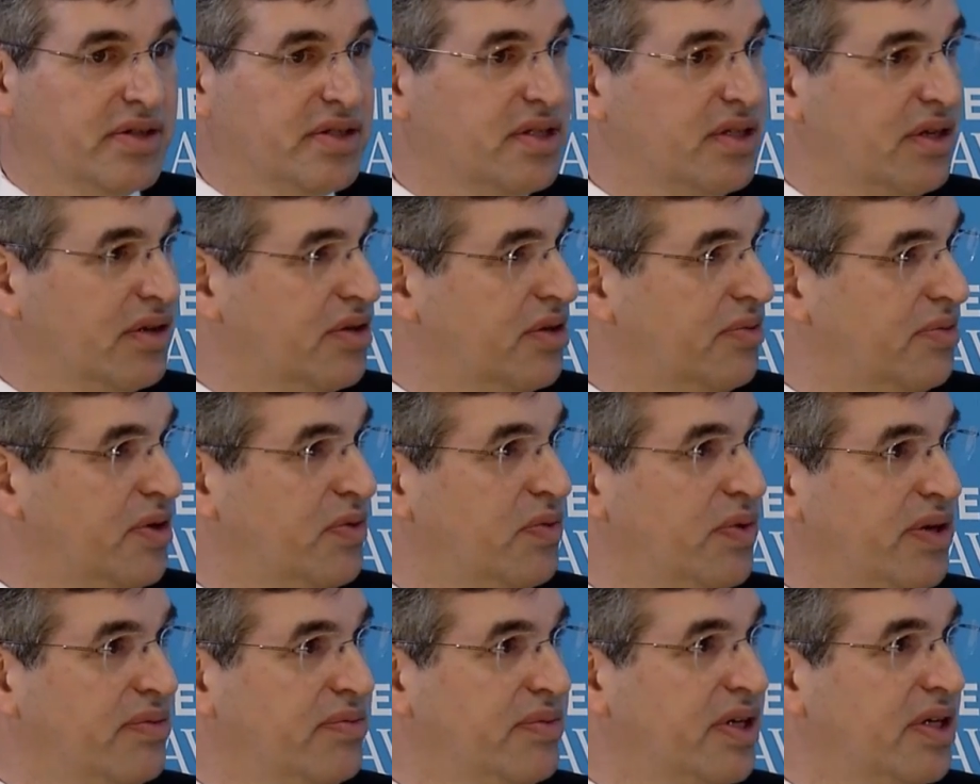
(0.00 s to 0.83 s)
it could be
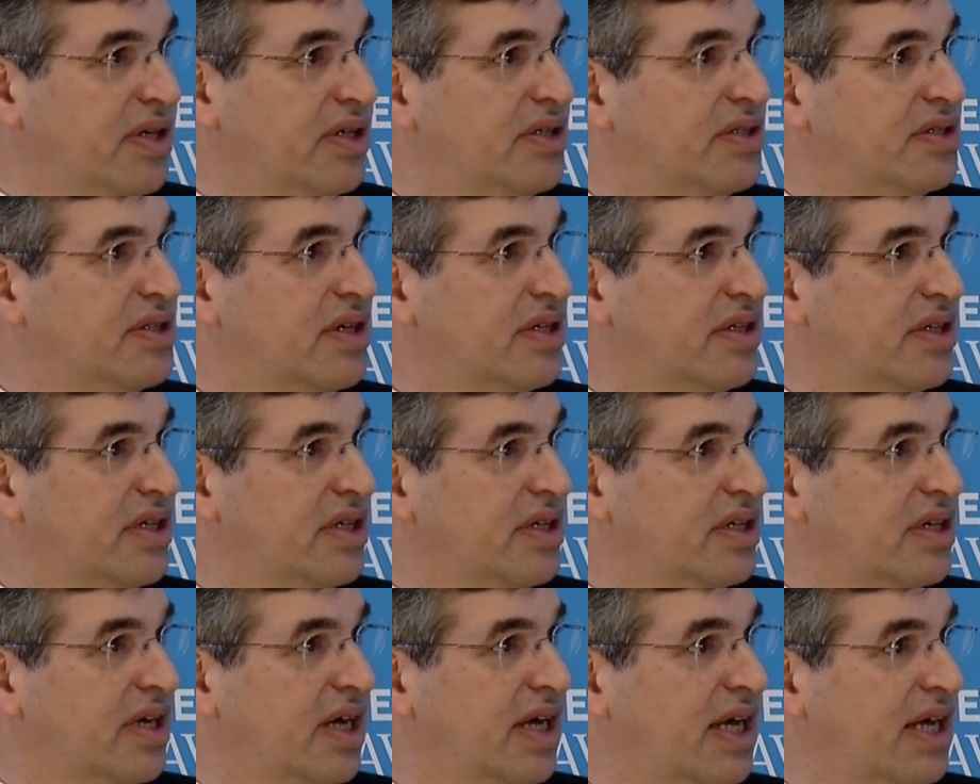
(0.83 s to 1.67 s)
windmills on
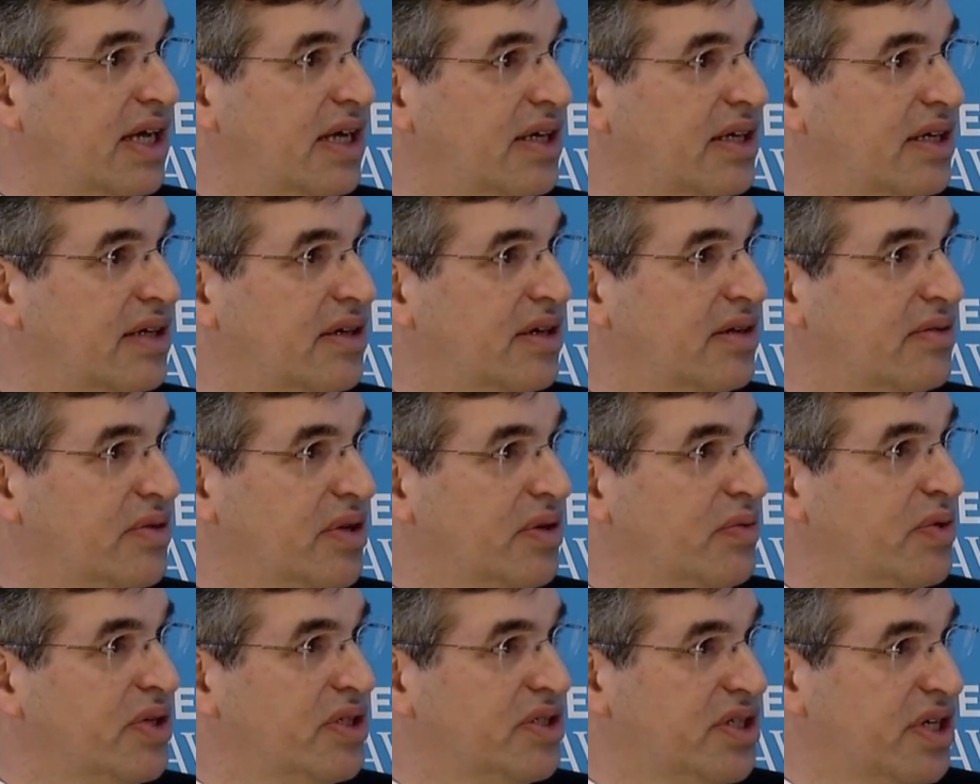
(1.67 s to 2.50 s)

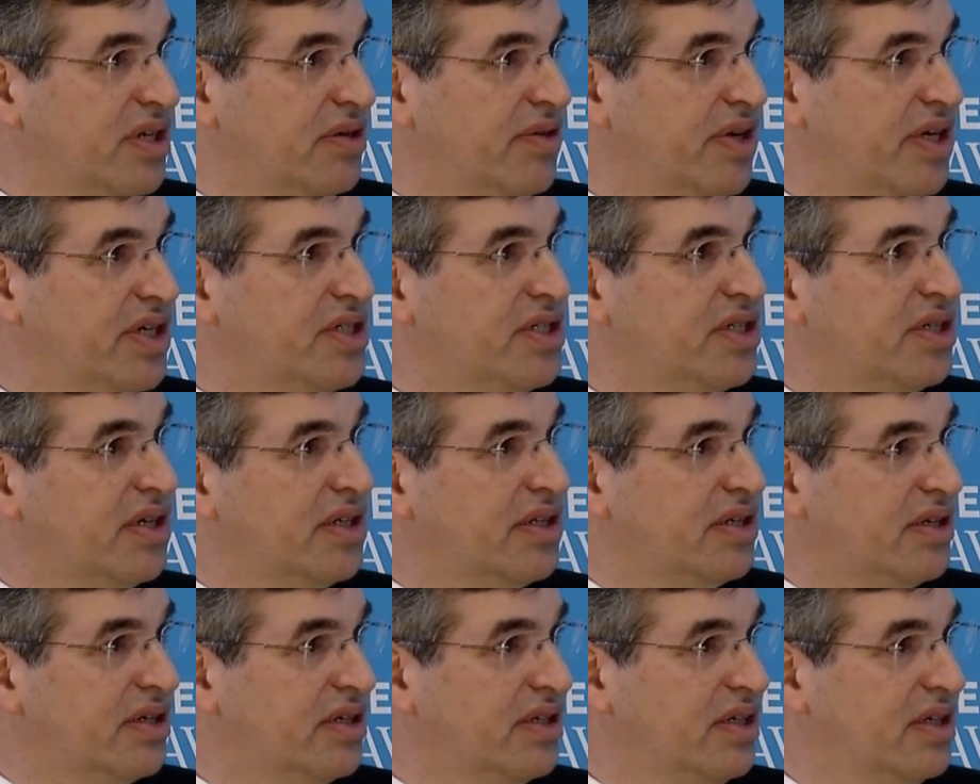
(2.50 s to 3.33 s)
the wind generation
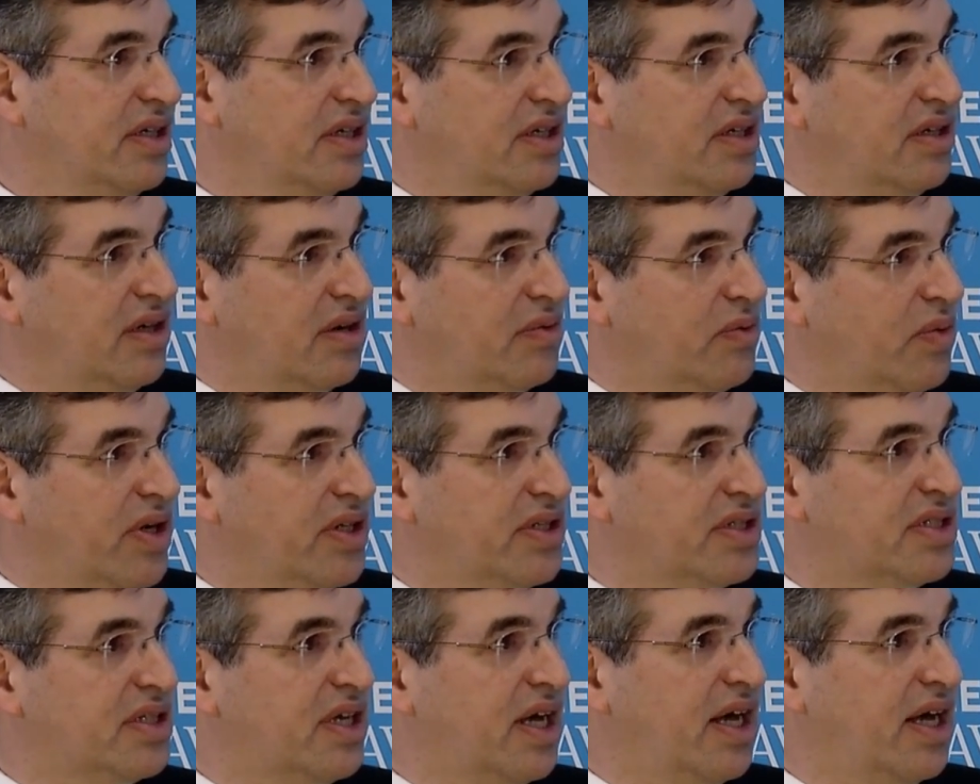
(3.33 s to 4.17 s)
on
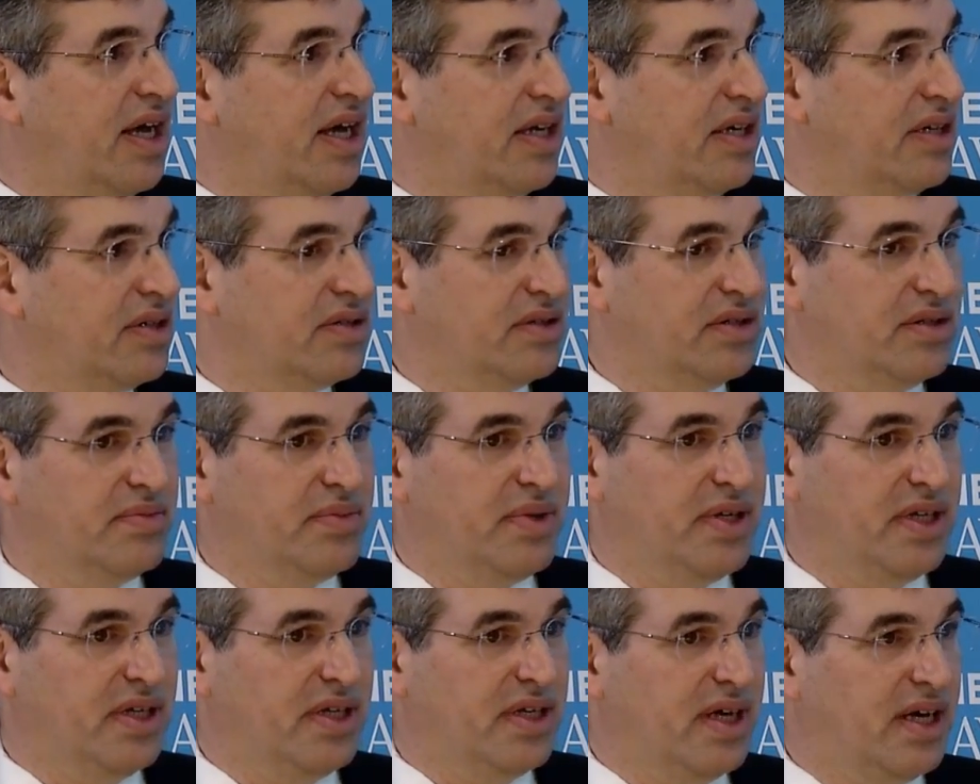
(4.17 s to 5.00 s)
one side, it could
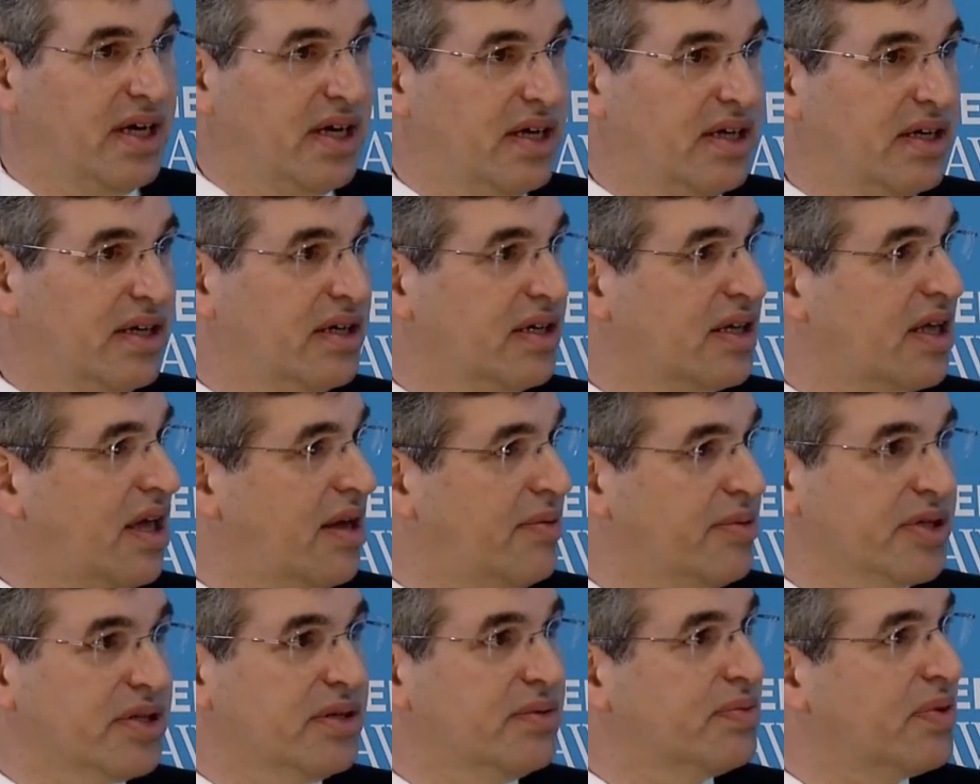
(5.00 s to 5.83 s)
be a
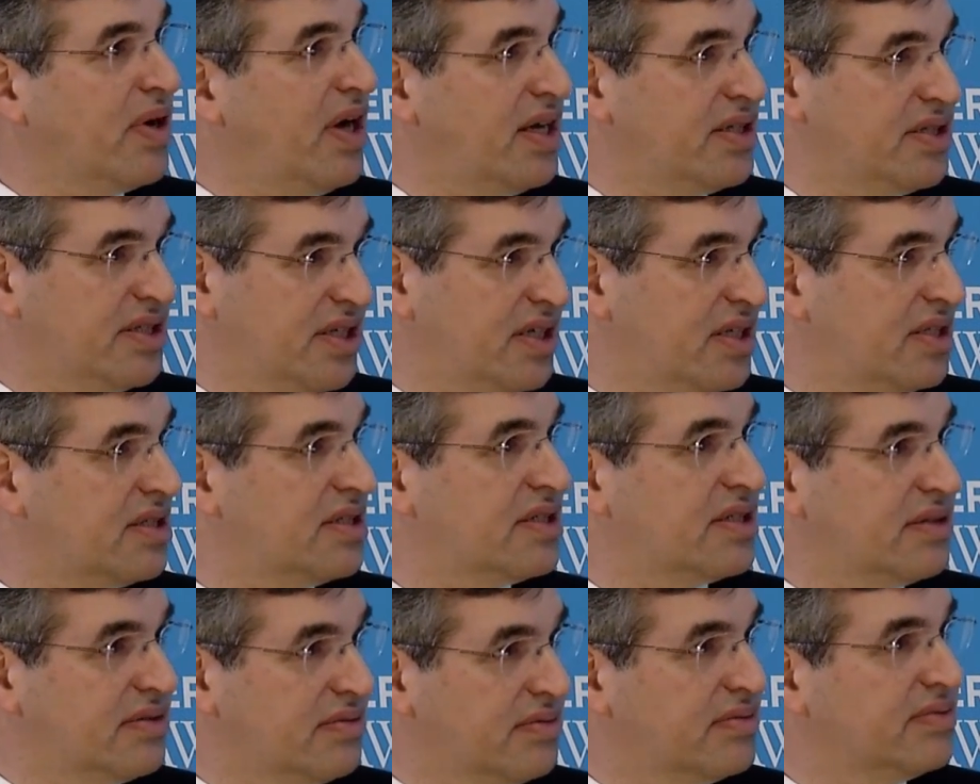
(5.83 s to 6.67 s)
chemical
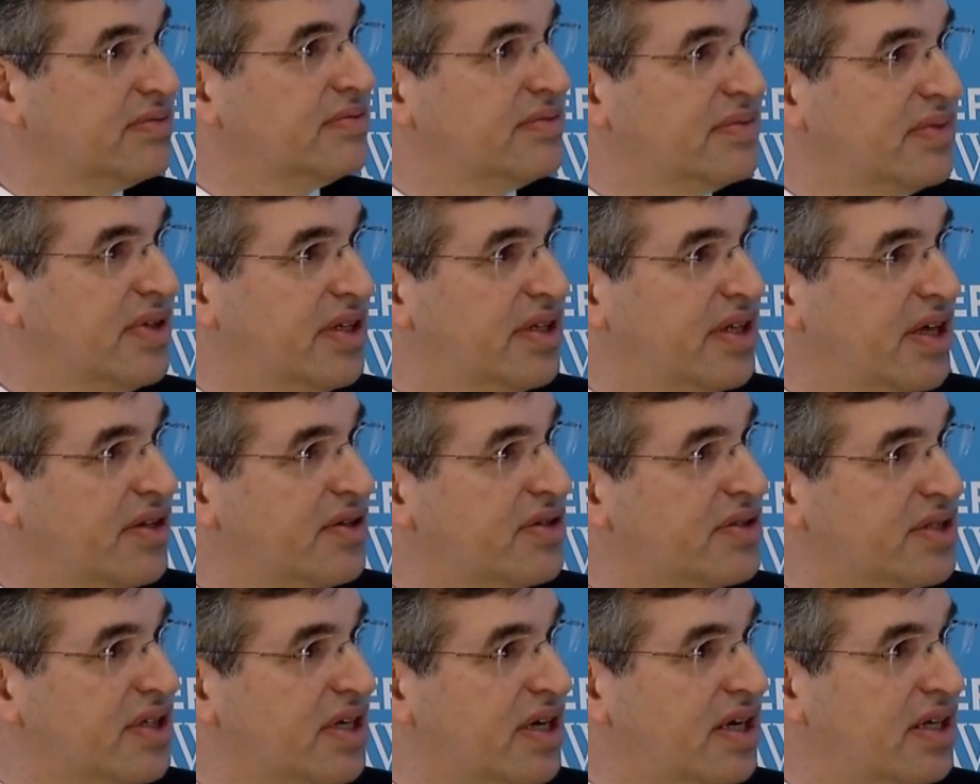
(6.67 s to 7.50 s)
process on the
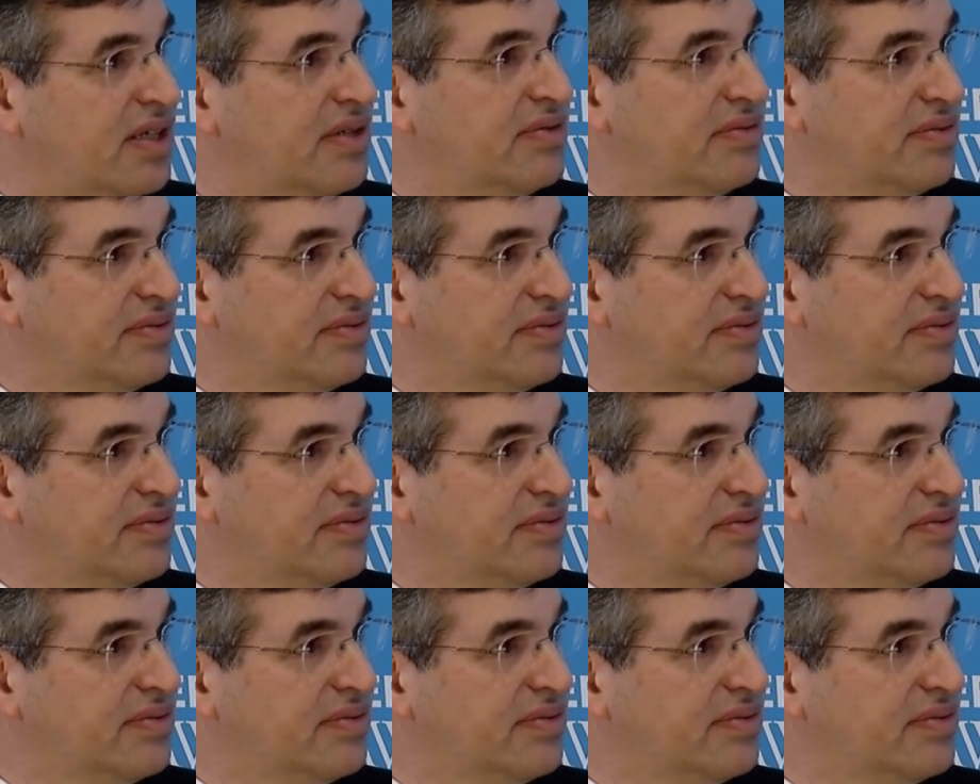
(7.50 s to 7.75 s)
other side.